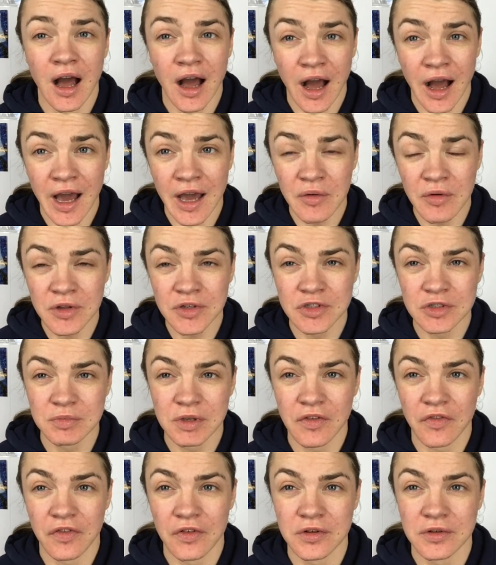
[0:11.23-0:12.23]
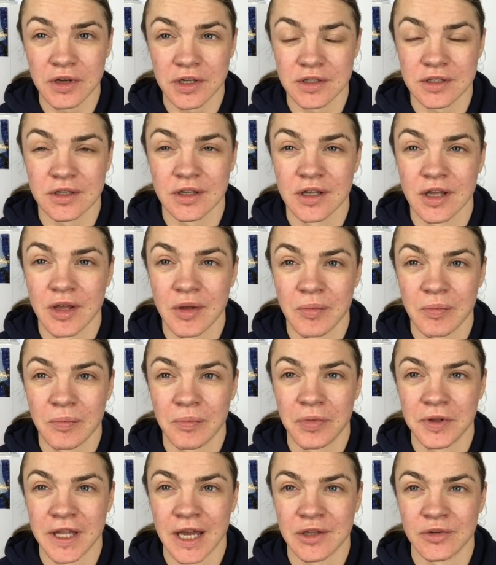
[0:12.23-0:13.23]
I want to be fluent,
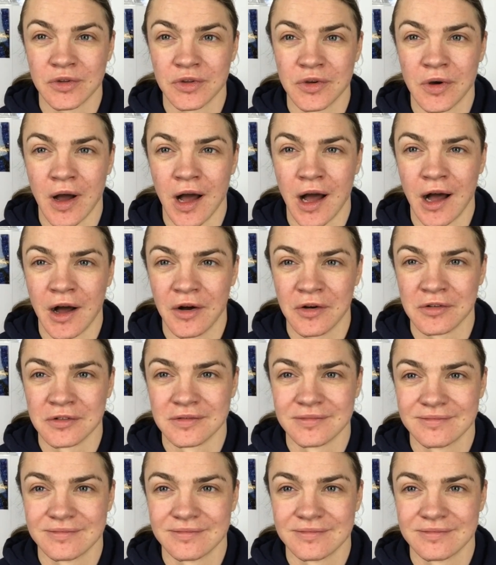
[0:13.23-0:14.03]
but I don't know how.